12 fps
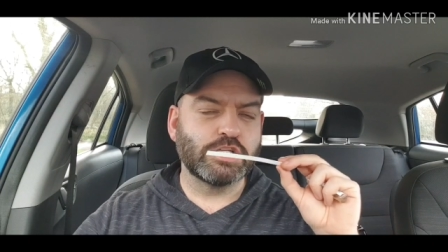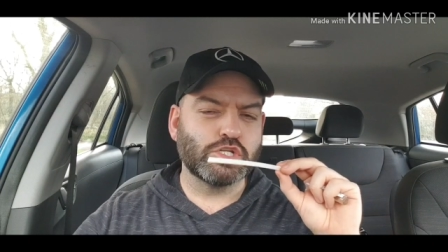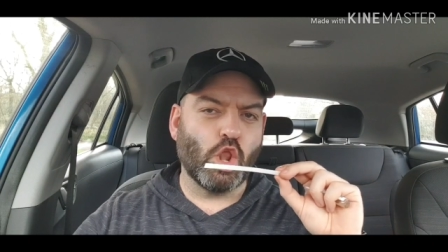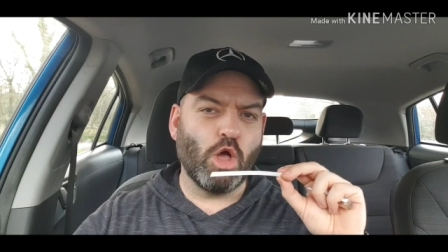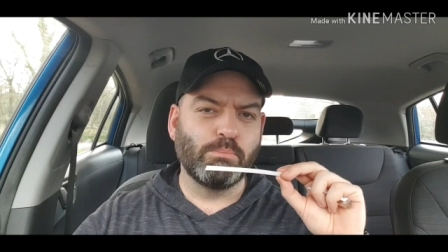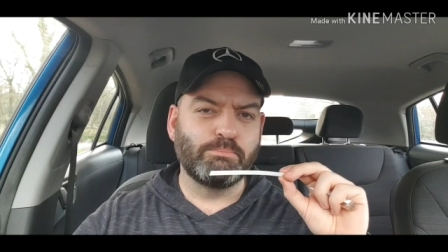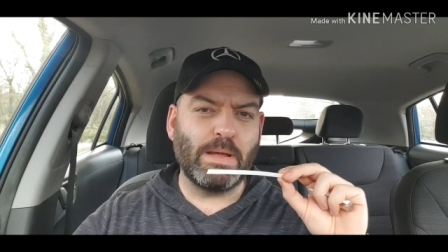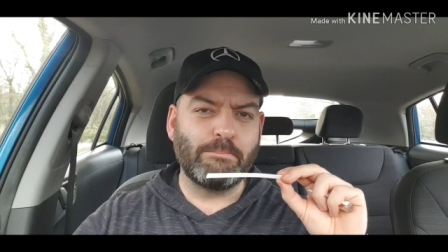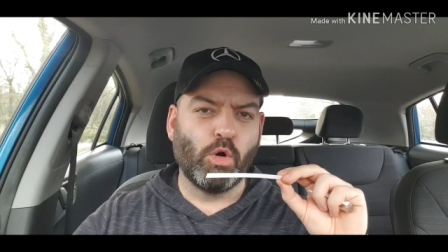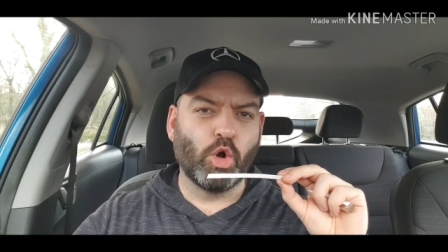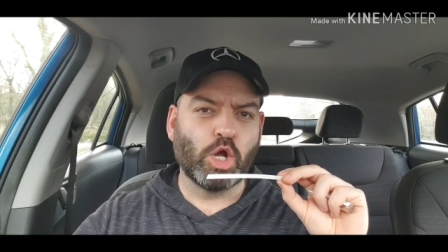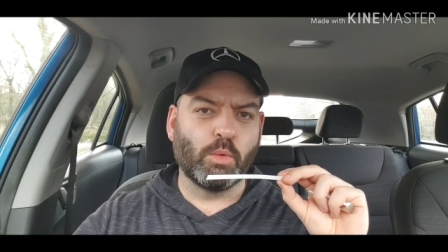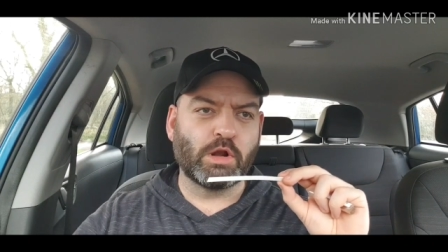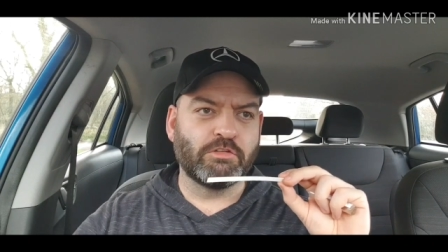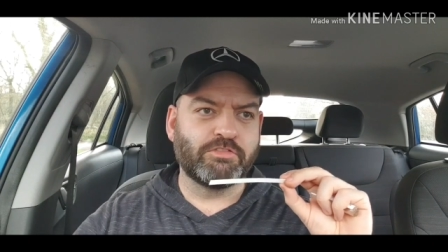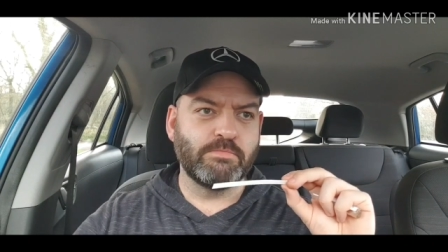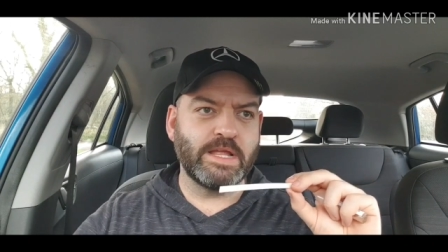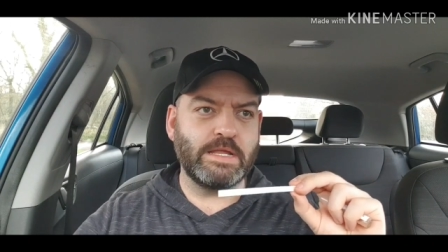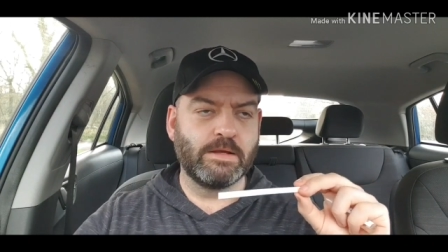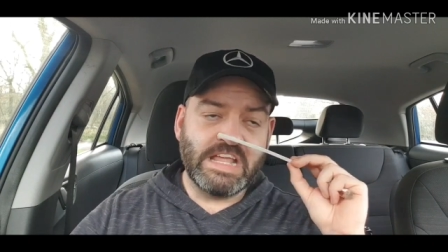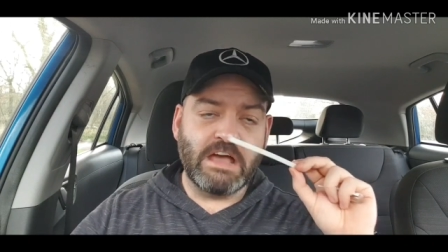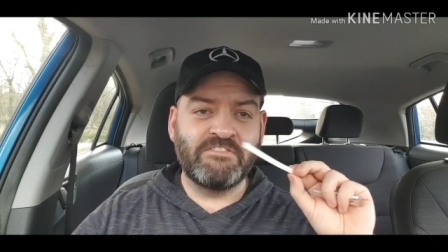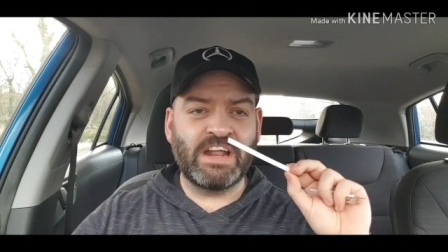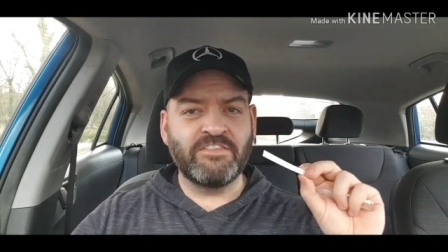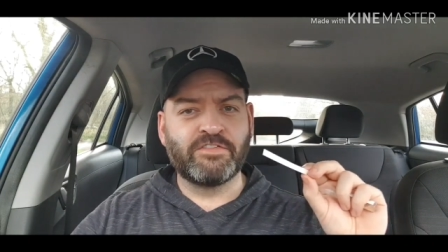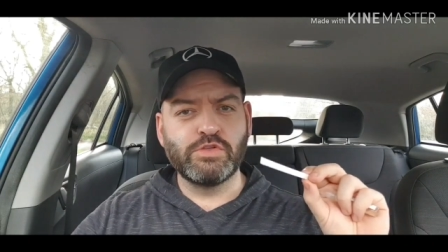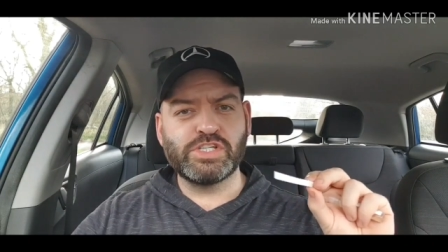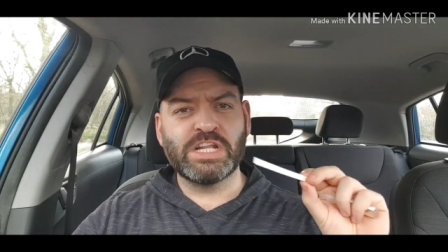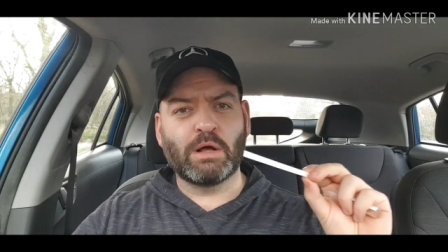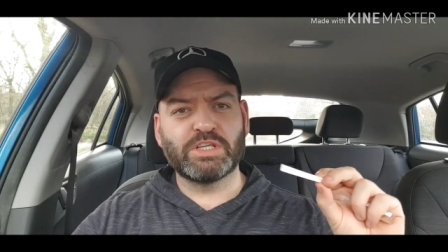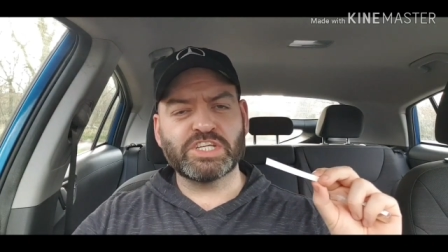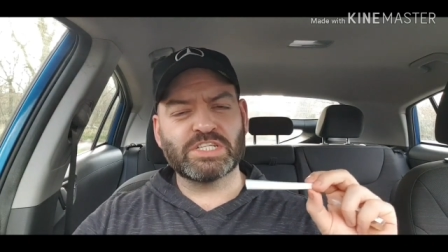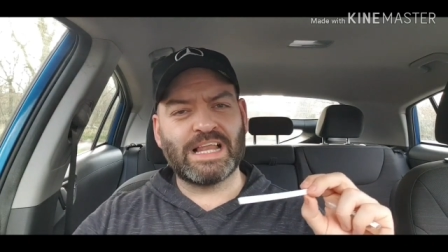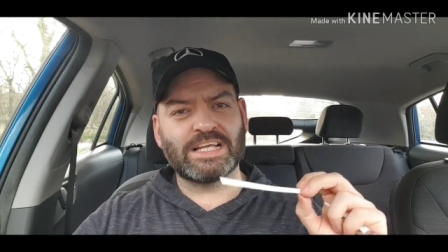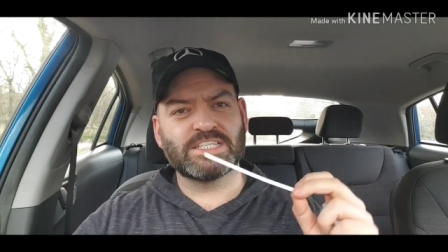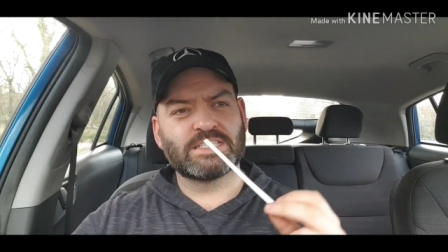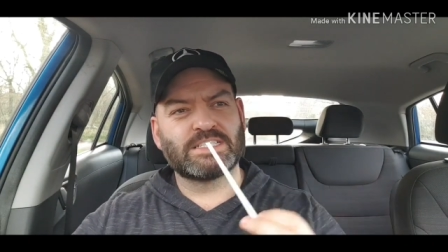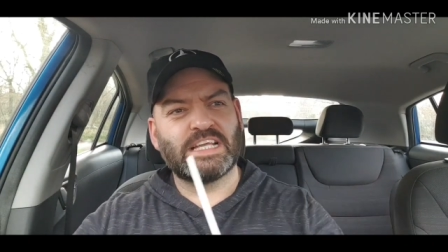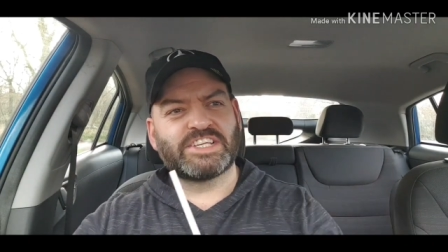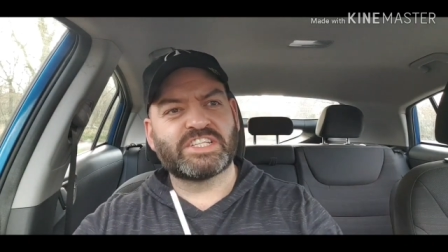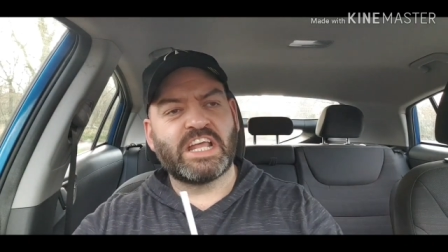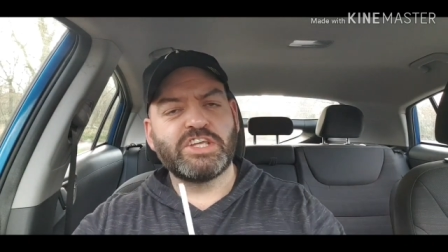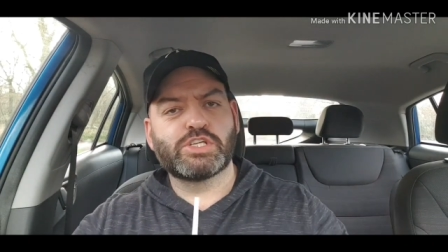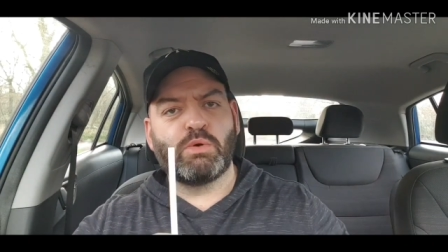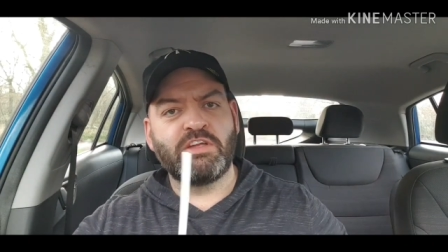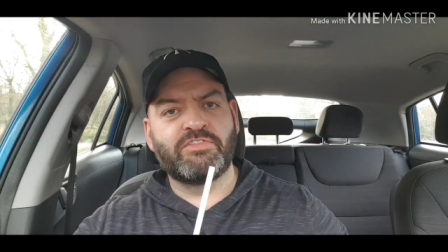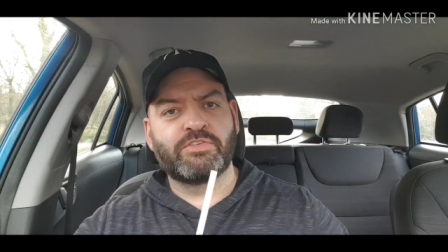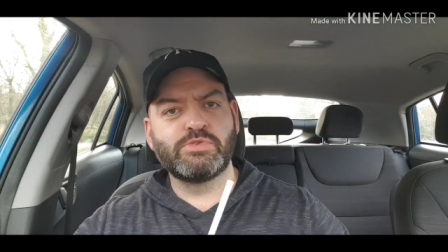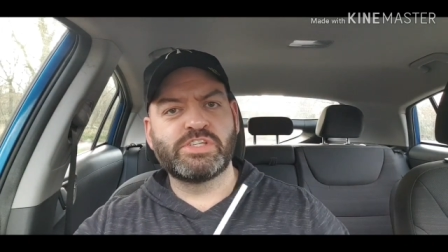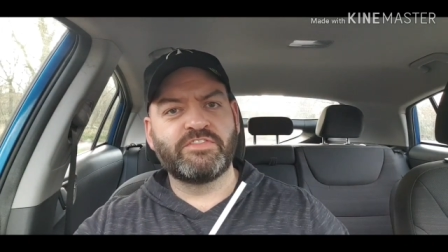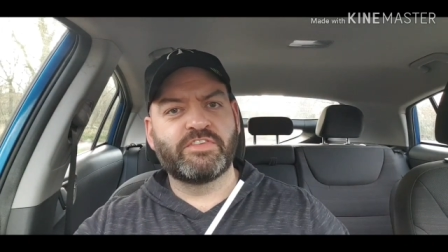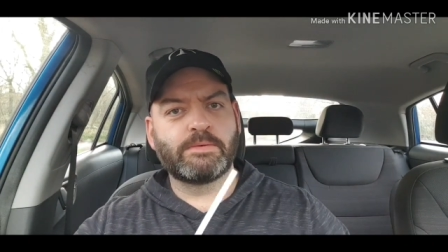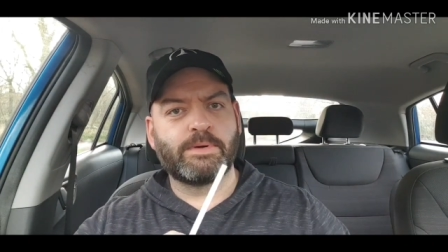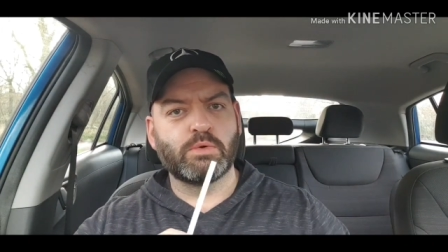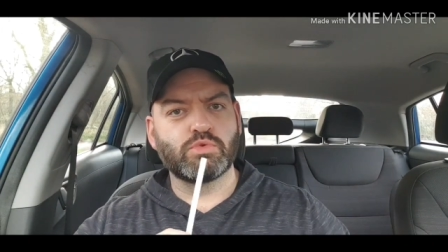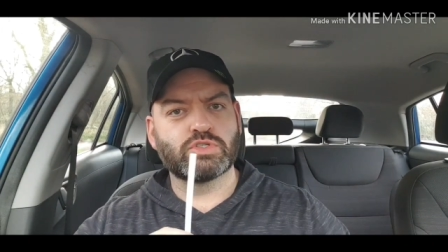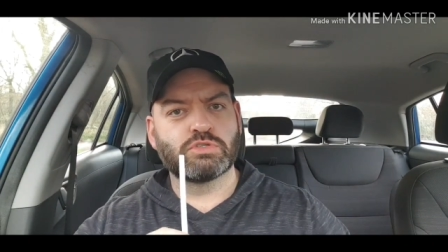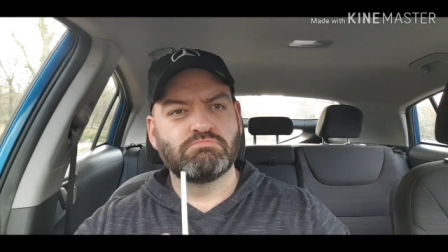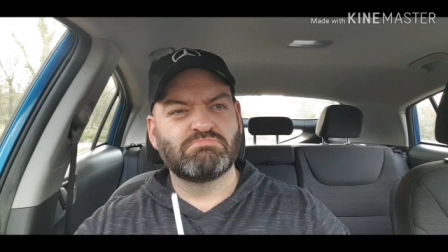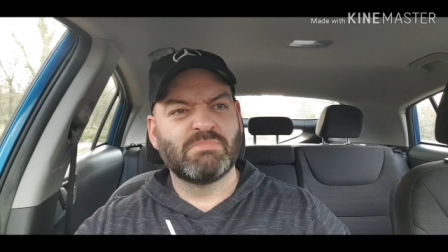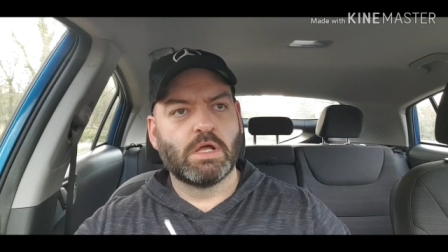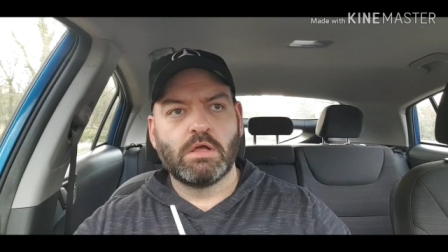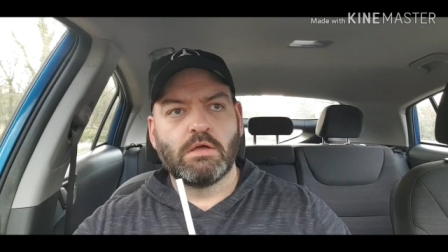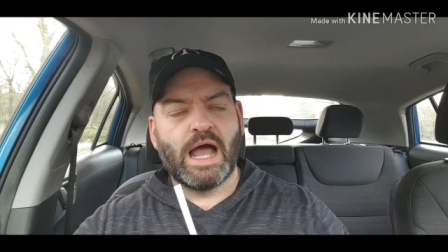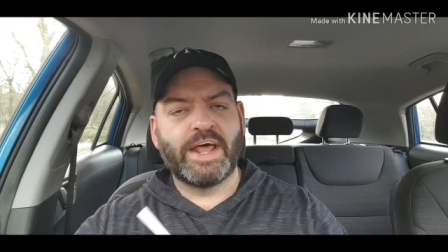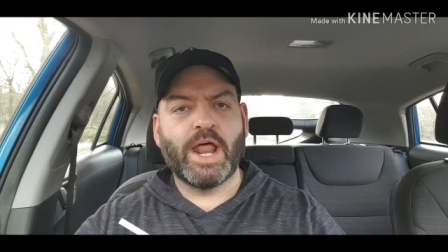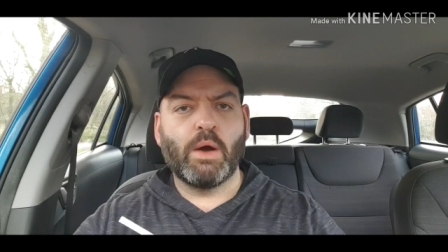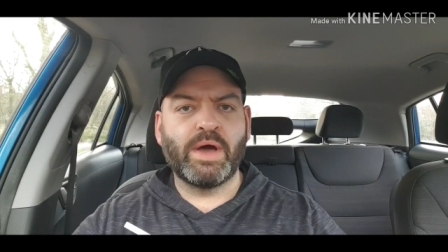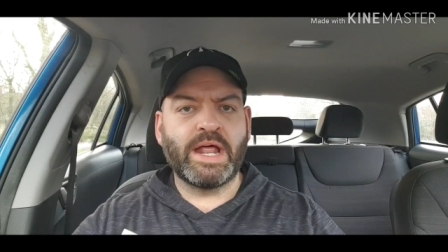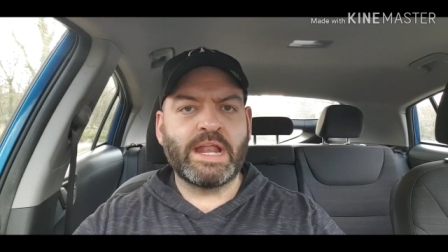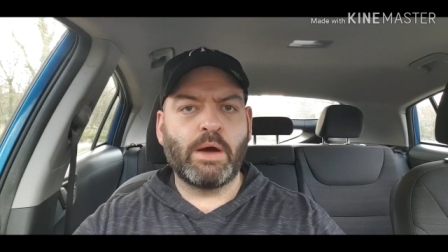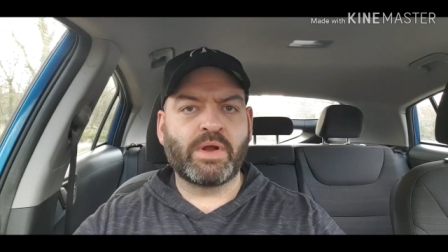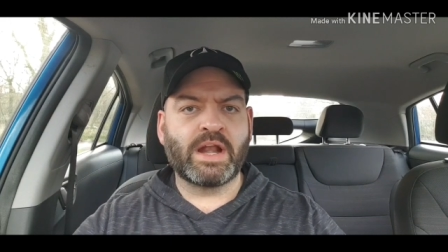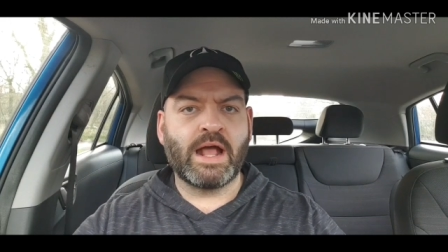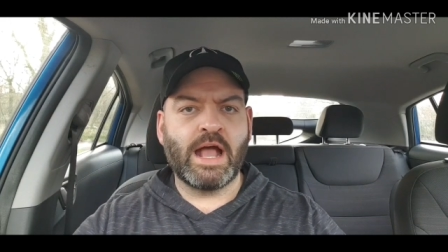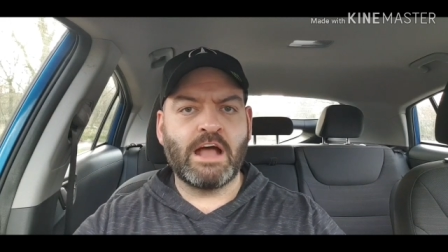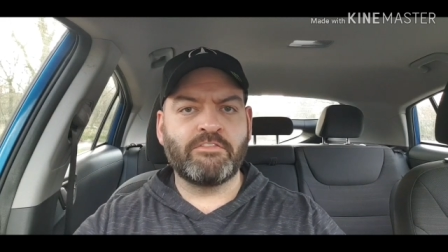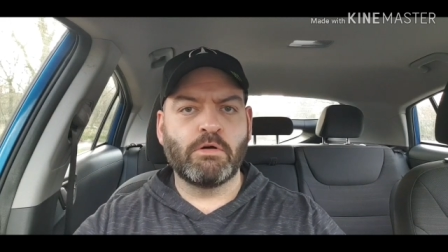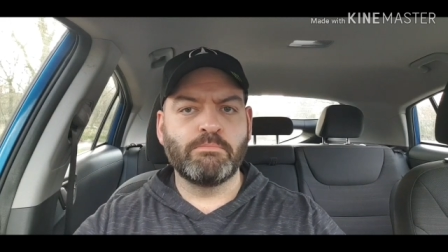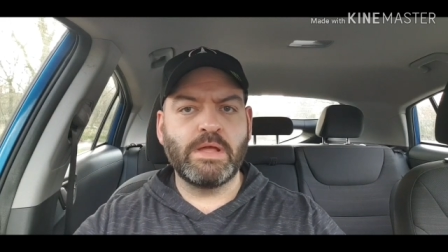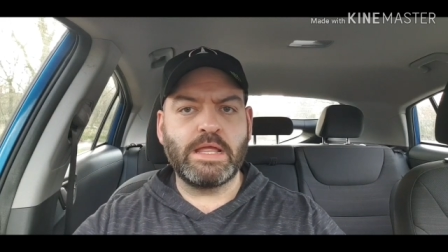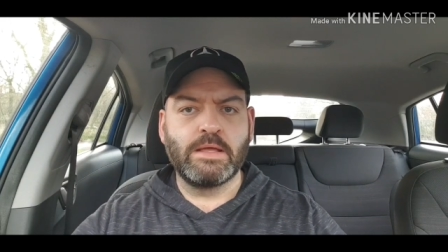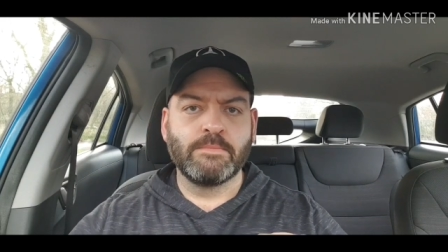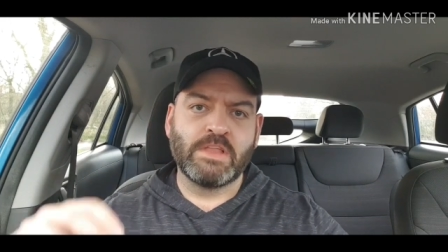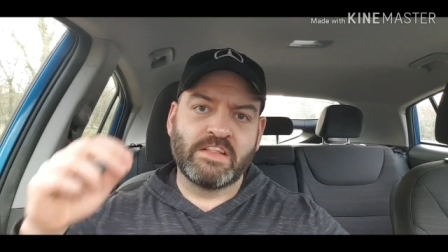There's a lot, bit more going on for me. Yeah, very fruity. Now this last, this stays quite fruity for about an hour, an hour and a half on me.